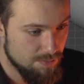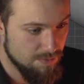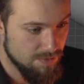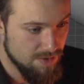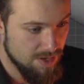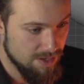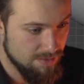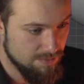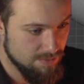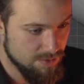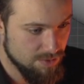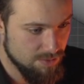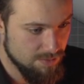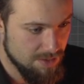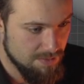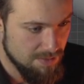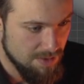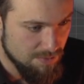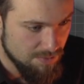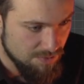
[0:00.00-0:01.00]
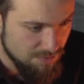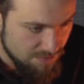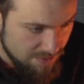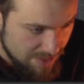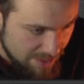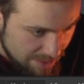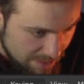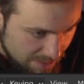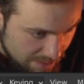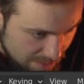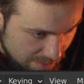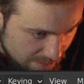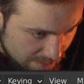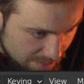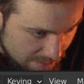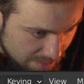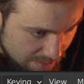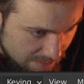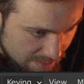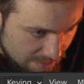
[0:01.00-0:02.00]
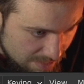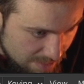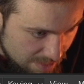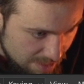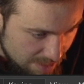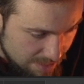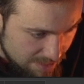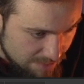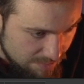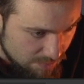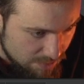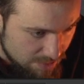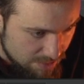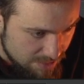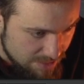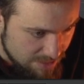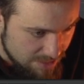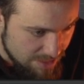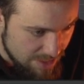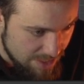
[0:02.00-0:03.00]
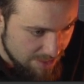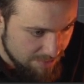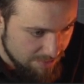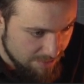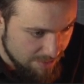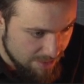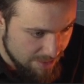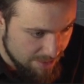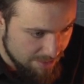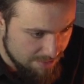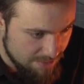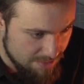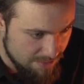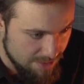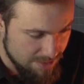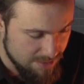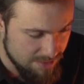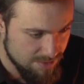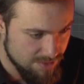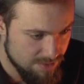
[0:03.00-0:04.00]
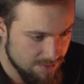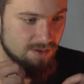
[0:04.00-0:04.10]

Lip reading: Yeah, so maybe bring that one down like this,